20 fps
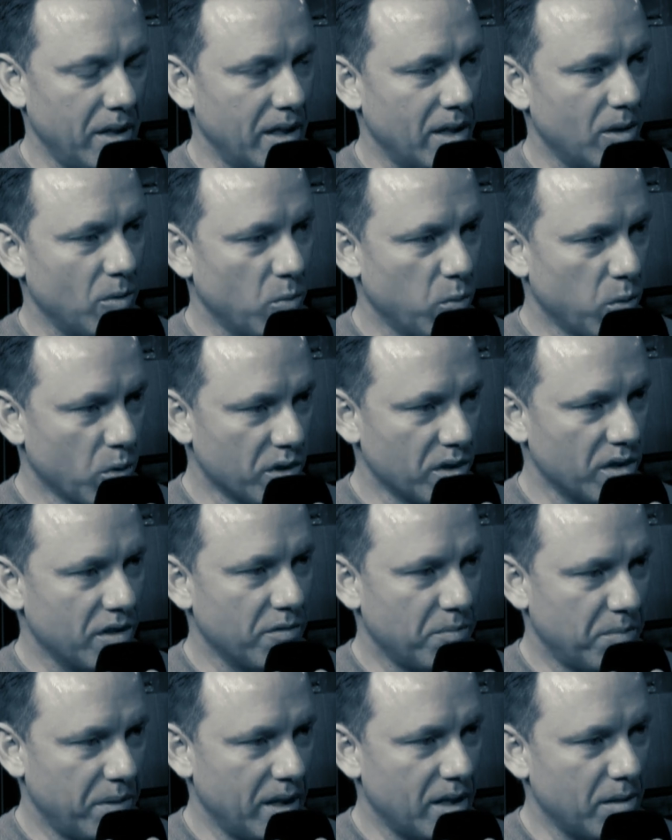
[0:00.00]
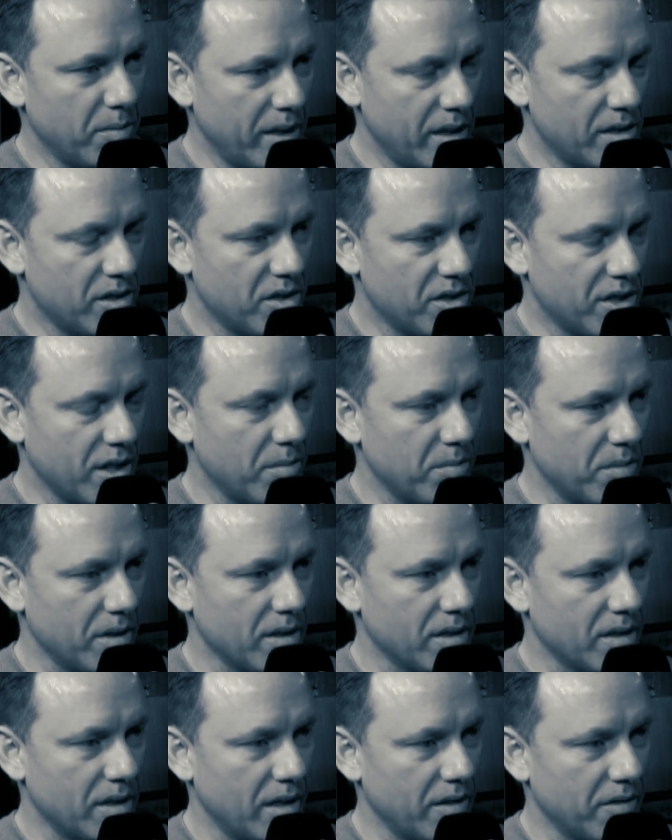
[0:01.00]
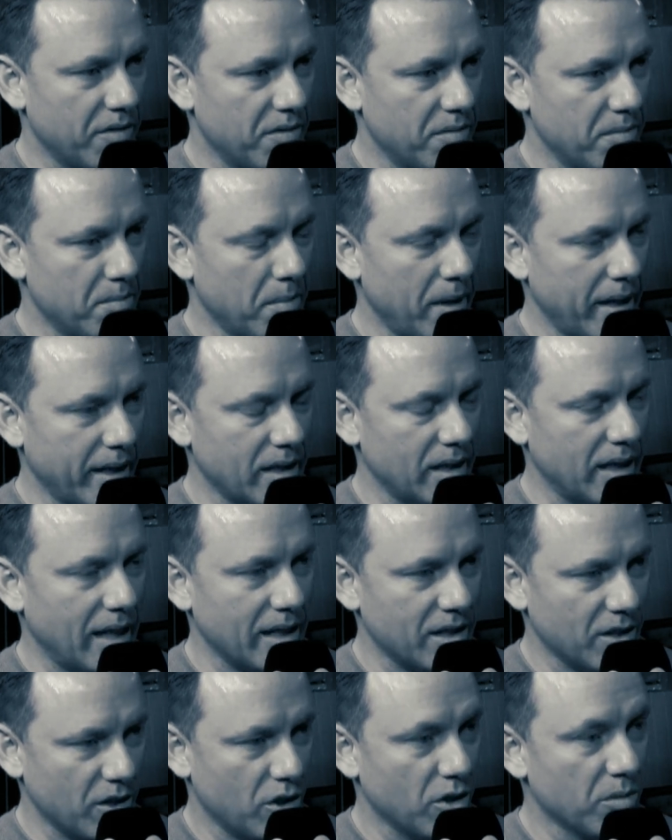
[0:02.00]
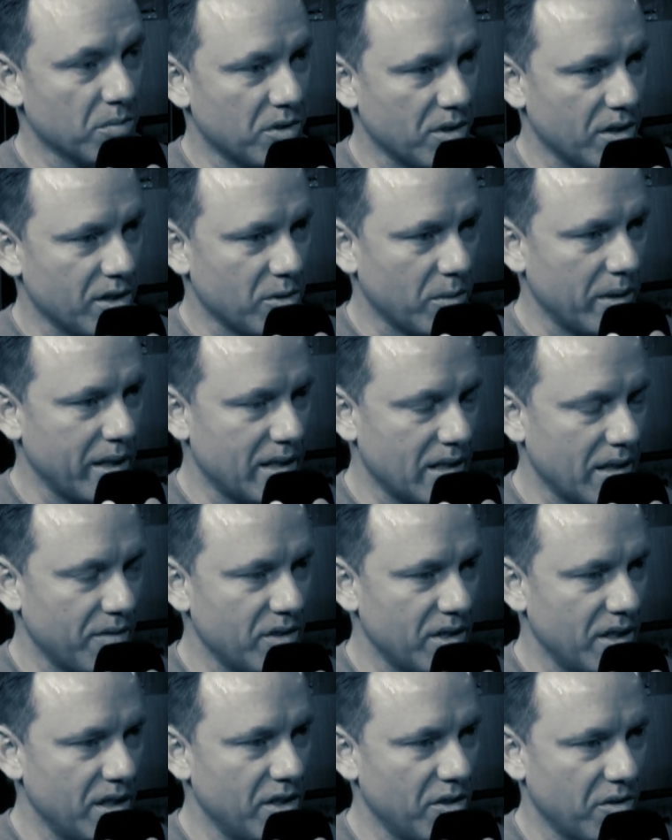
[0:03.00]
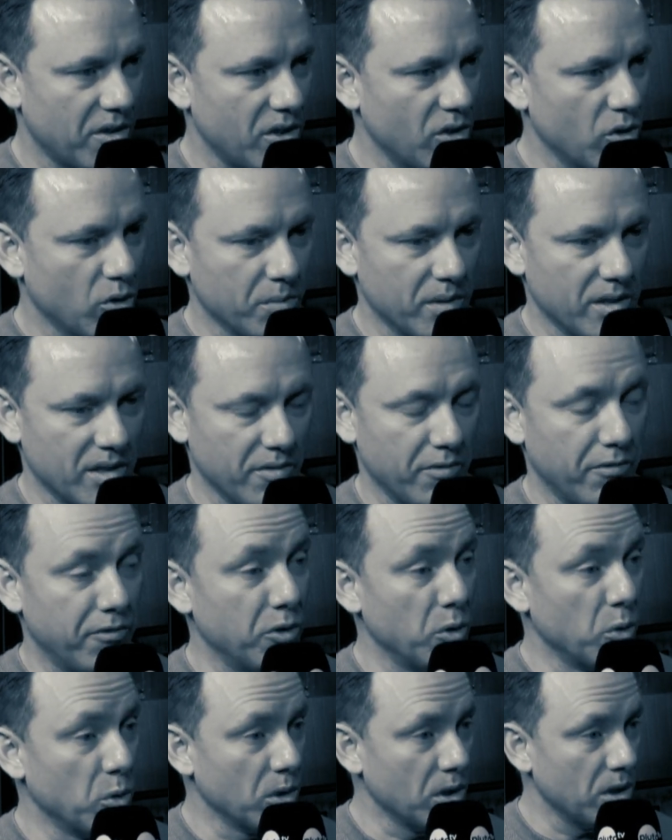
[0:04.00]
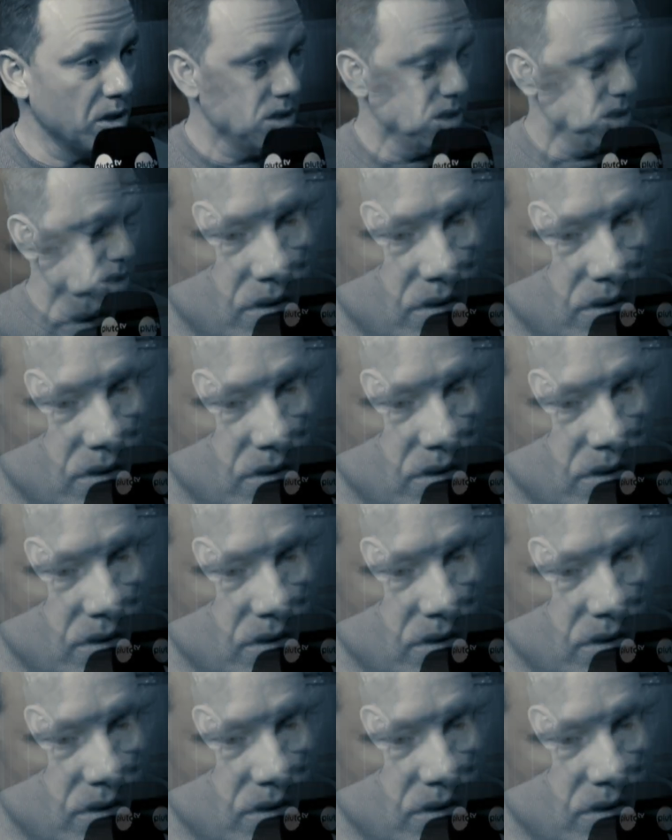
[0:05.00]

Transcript: Peter wouldn't have been a major champion if Michael hadn't come to the 2017 UK Open is a fool.